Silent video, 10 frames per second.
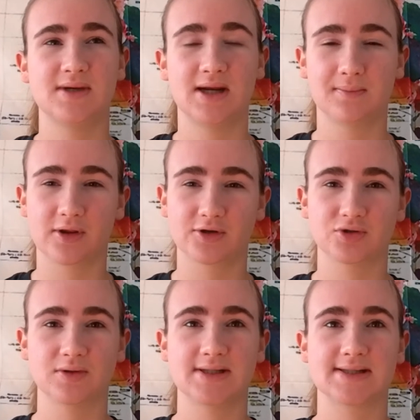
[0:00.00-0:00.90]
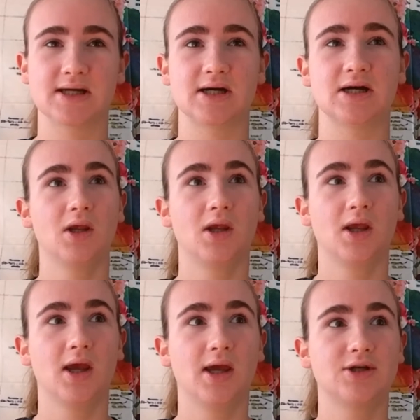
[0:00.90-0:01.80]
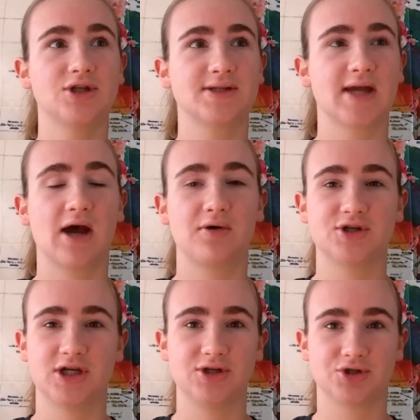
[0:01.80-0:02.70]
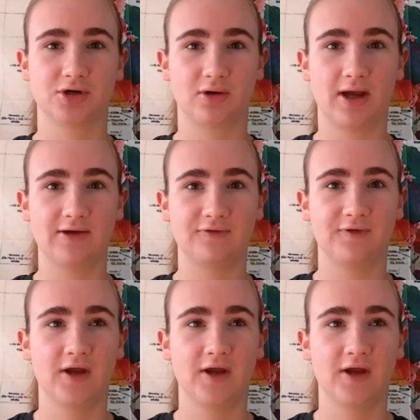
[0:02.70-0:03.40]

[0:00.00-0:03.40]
meeting Mother Teresa, and just how it changed her life.